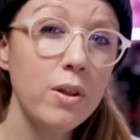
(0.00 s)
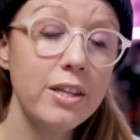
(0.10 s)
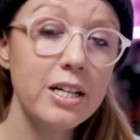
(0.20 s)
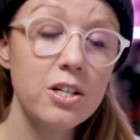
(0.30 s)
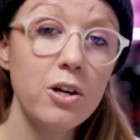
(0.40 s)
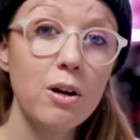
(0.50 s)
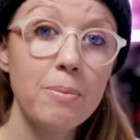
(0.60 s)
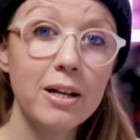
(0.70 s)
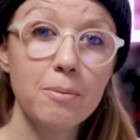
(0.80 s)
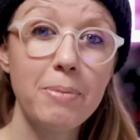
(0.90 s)
One thing to note
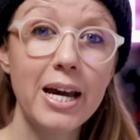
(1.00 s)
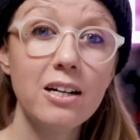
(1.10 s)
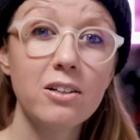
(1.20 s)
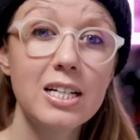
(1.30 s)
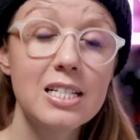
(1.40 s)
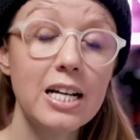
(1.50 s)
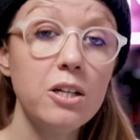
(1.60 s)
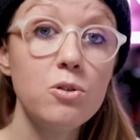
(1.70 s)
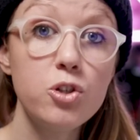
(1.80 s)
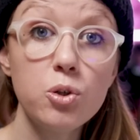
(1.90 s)
about the panel is that
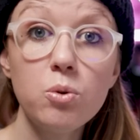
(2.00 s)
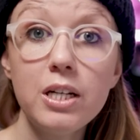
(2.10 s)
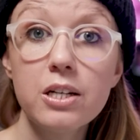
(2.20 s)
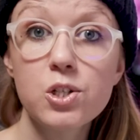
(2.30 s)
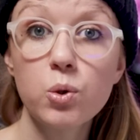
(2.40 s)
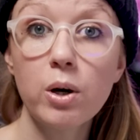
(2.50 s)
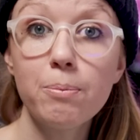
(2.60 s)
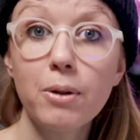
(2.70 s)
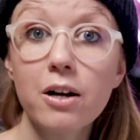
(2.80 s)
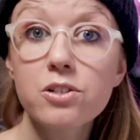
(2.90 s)
you do need a
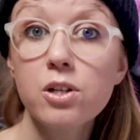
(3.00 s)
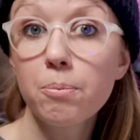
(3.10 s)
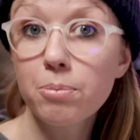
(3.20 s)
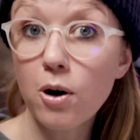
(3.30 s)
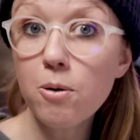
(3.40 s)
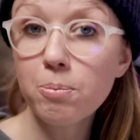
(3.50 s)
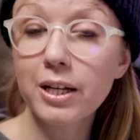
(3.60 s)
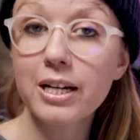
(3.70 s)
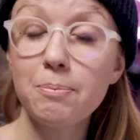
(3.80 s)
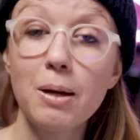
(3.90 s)
Storyblocks Pro
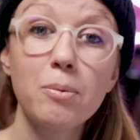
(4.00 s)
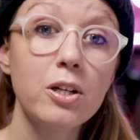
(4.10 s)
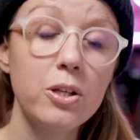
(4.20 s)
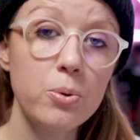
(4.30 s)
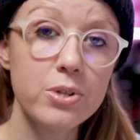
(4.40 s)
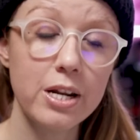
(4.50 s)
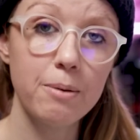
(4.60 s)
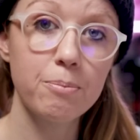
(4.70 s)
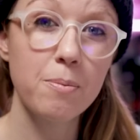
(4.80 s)
plan to be able to use it in